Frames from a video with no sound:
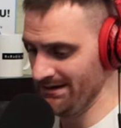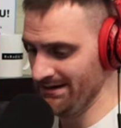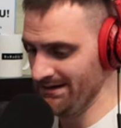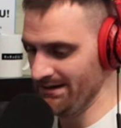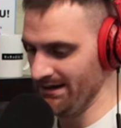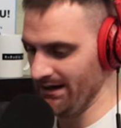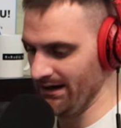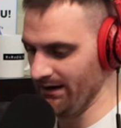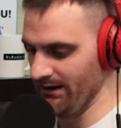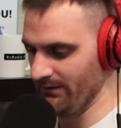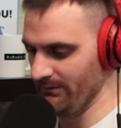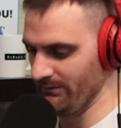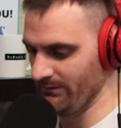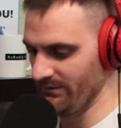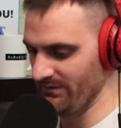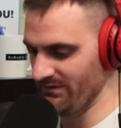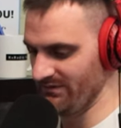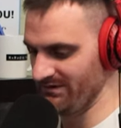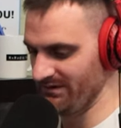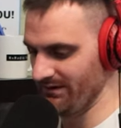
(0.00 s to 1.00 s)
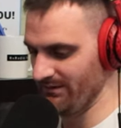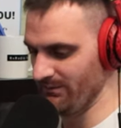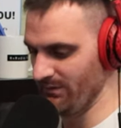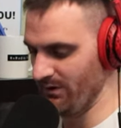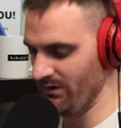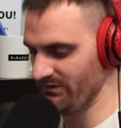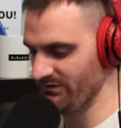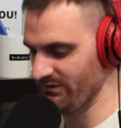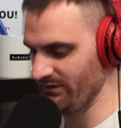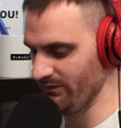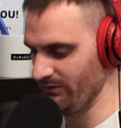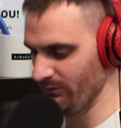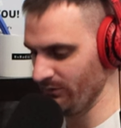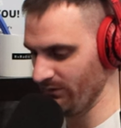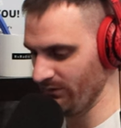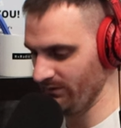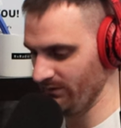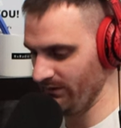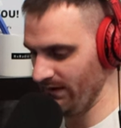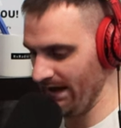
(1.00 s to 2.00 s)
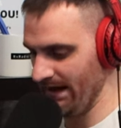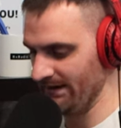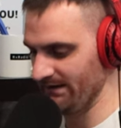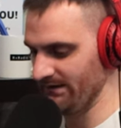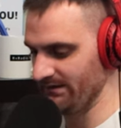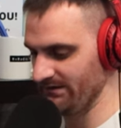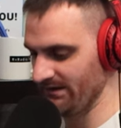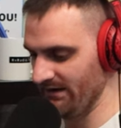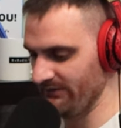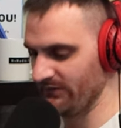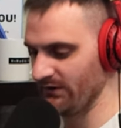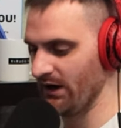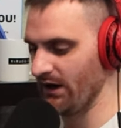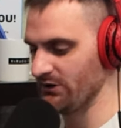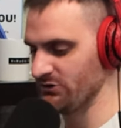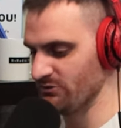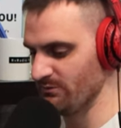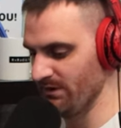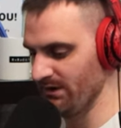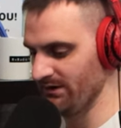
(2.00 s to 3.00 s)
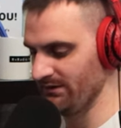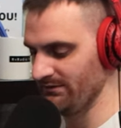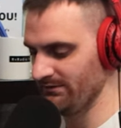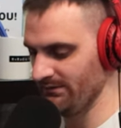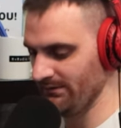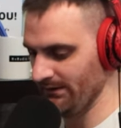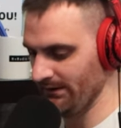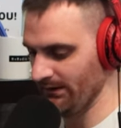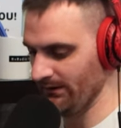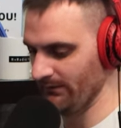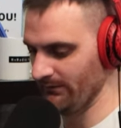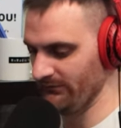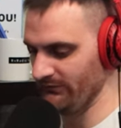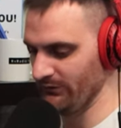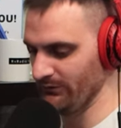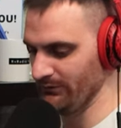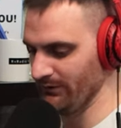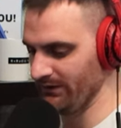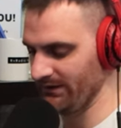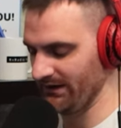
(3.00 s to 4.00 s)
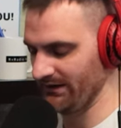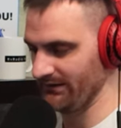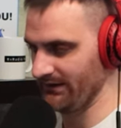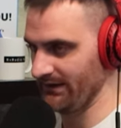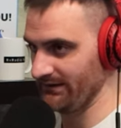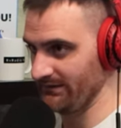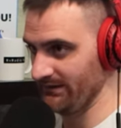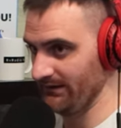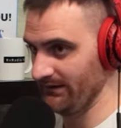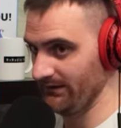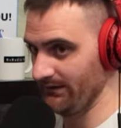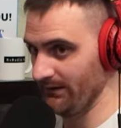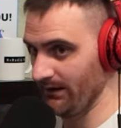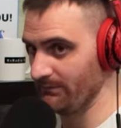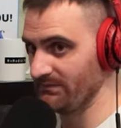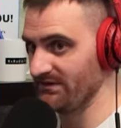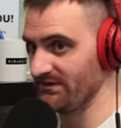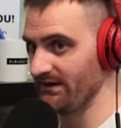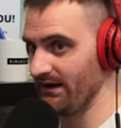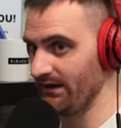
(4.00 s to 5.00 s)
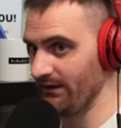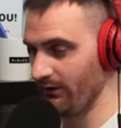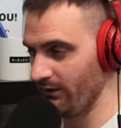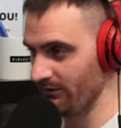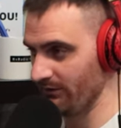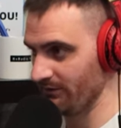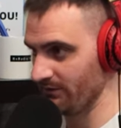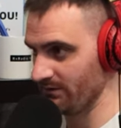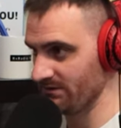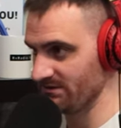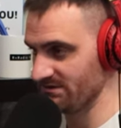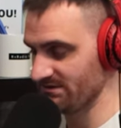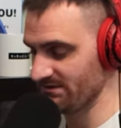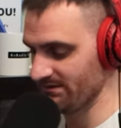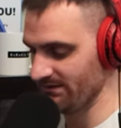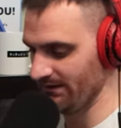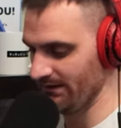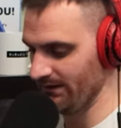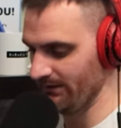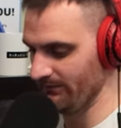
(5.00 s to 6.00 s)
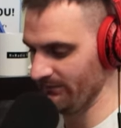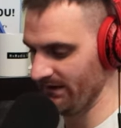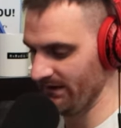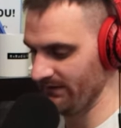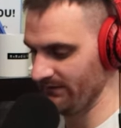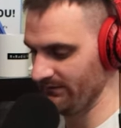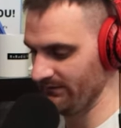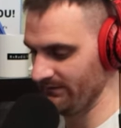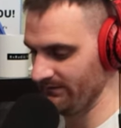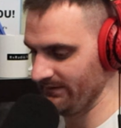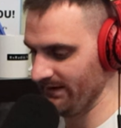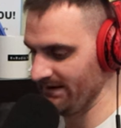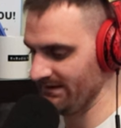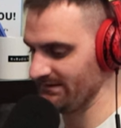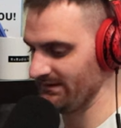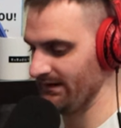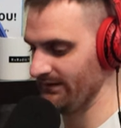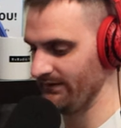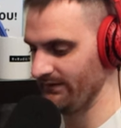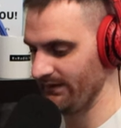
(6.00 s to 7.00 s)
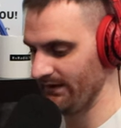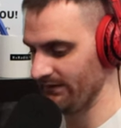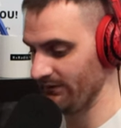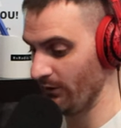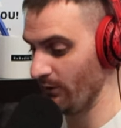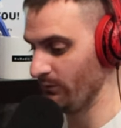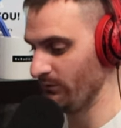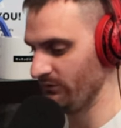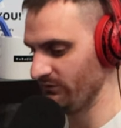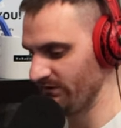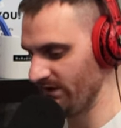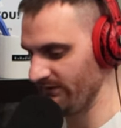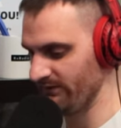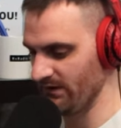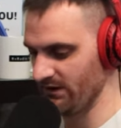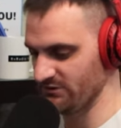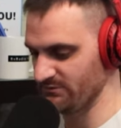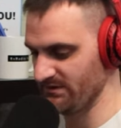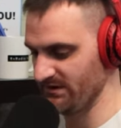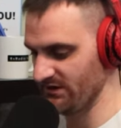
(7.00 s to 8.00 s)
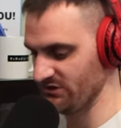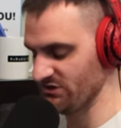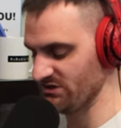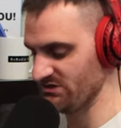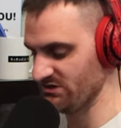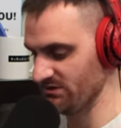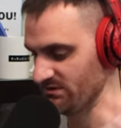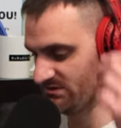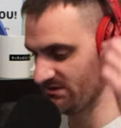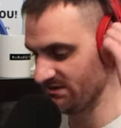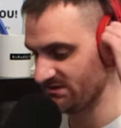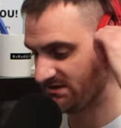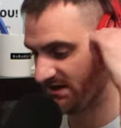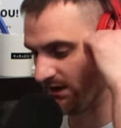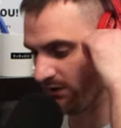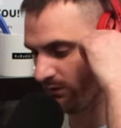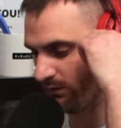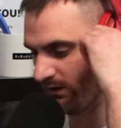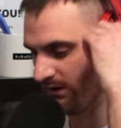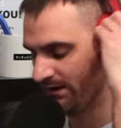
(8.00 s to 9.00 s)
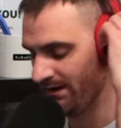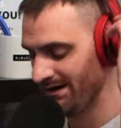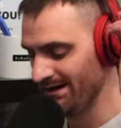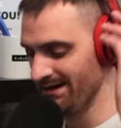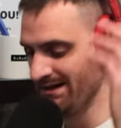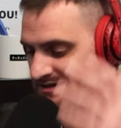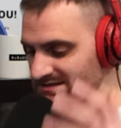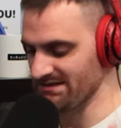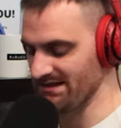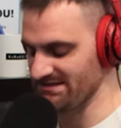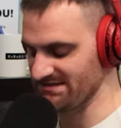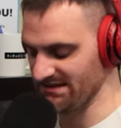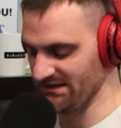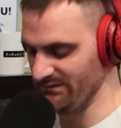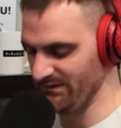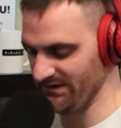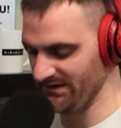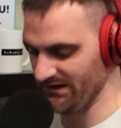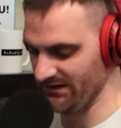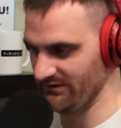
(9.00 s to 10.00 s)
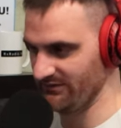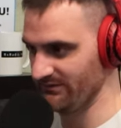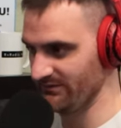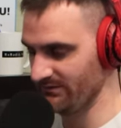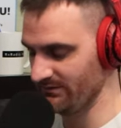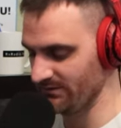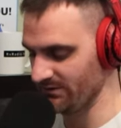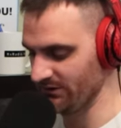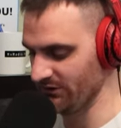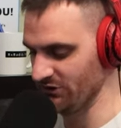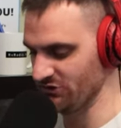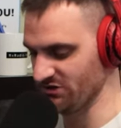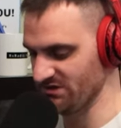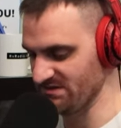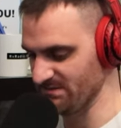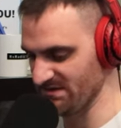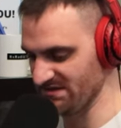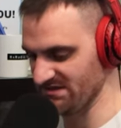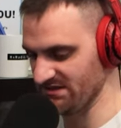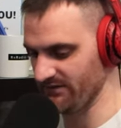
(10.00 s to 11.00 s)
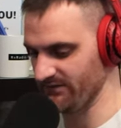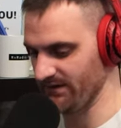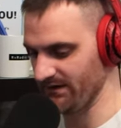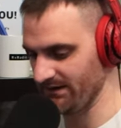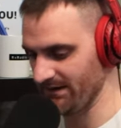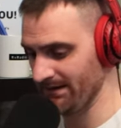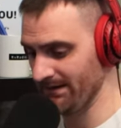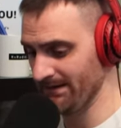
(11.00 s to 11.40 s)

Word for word: Um, some also will add in diphenhydramine. You know, if you look at like the up-to-date authors, uh, they they say that they don't use diphenhydramine; they just use the steroid. So that's going to be kind of clinician specific.